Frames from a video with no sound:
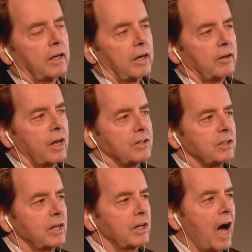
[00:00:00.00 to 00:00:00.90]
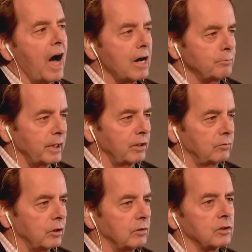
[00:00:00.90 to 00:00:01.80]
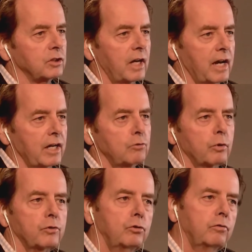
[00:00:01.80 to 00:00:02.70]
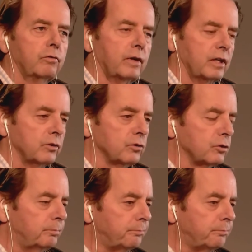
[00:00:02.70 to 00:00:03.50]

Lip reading: as a hobby on the side with two friends,